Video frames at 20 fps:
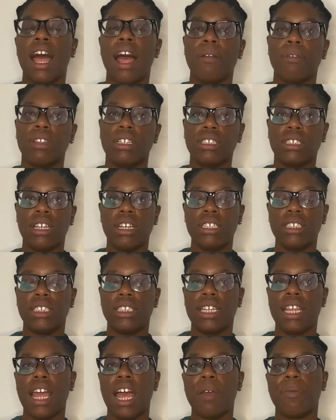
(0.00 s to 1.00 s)
the gun
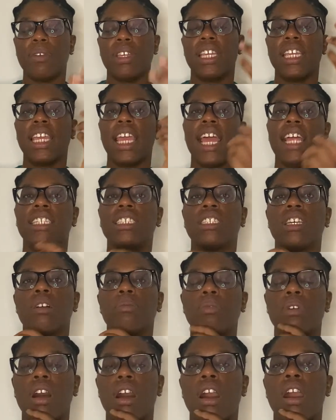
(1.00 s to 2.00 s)
scene happened. He ends
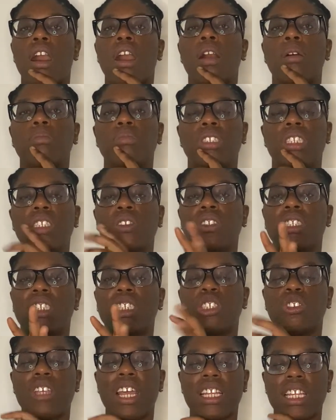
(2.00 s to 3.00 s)
up, she was
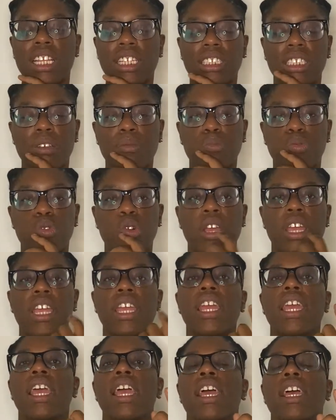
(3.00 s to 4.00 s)
distracted at some point.
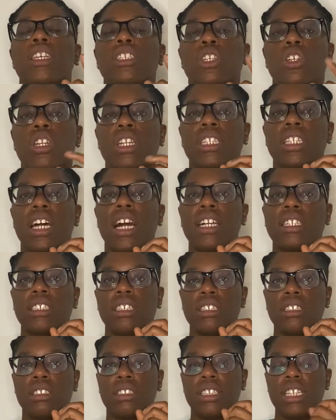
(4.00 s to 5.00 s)
So the
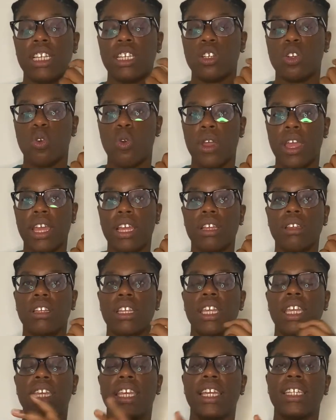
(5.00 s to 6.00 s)
doctor think quick,
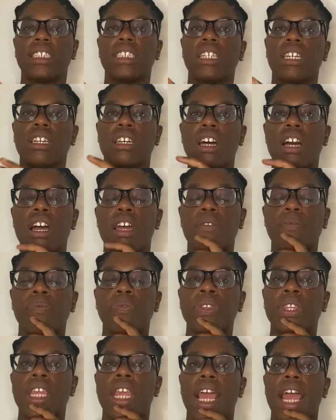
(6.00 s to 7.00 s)
he gets the gun,
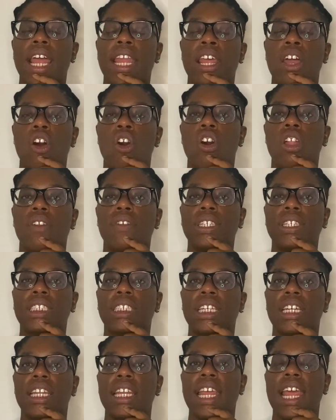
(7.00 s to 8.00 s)
and then all of a
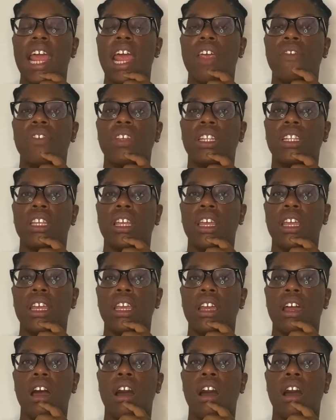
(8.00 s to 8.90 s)
sudden everything,